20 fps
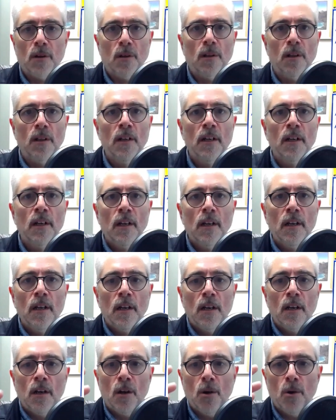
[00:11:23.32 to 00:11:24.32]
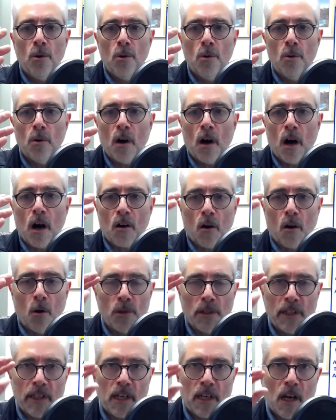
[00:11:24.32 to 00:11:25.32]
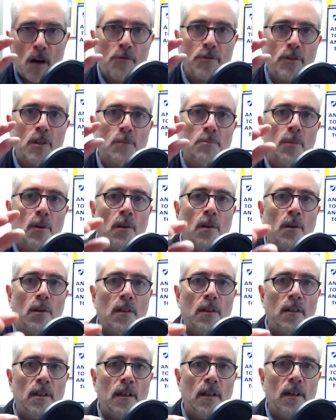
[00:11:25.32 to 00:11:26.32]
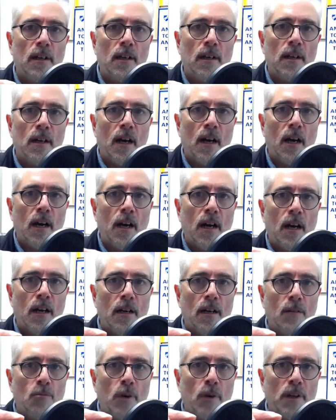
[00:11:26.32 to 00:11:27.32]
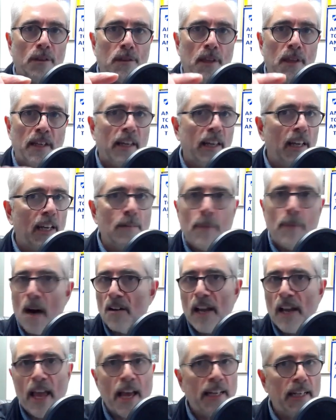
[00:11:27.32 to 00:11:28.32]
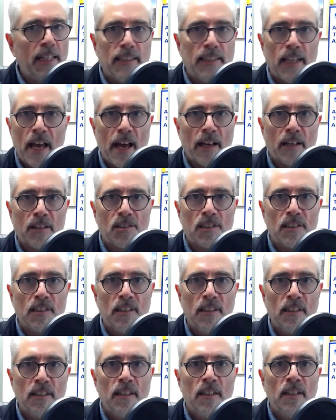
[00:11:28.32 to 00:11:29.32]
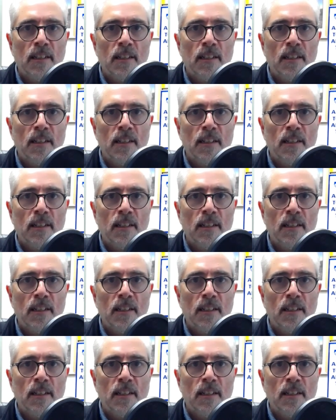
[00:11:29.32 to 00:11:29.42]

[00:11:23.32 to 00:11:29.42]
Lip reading: people who are only comfortable with thinking about any text